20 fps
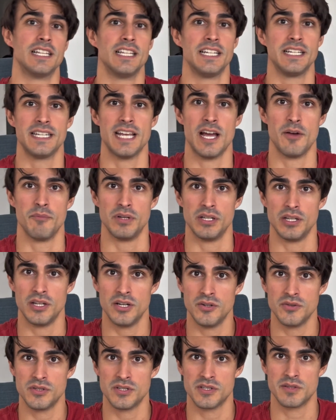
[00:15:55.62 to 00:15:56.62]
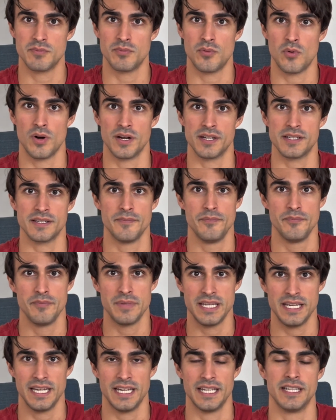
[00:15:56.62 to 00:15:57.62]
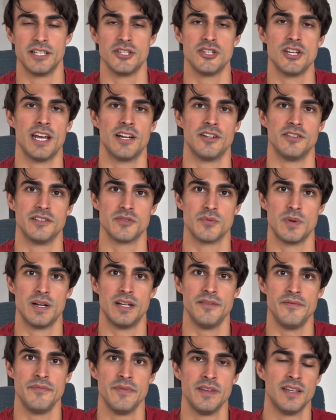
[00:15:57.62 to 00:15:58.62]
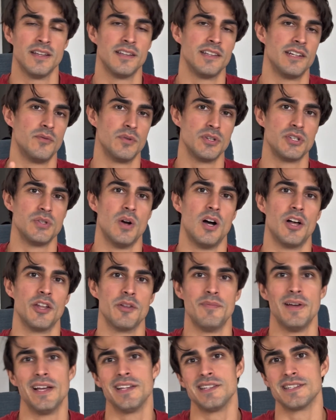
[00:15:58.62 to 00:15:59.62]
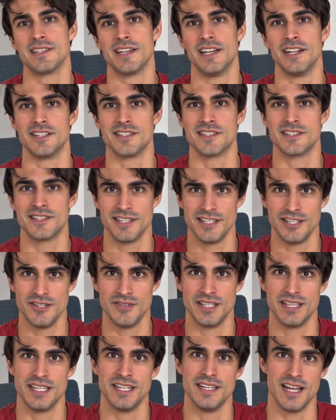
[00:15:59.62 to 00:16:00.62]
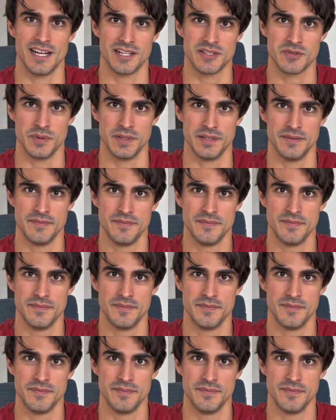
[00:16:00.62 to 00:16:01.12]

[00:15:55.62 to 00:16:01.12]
link down below to support me and the channel as well. I wish you all the best, and I'll see you in the next one.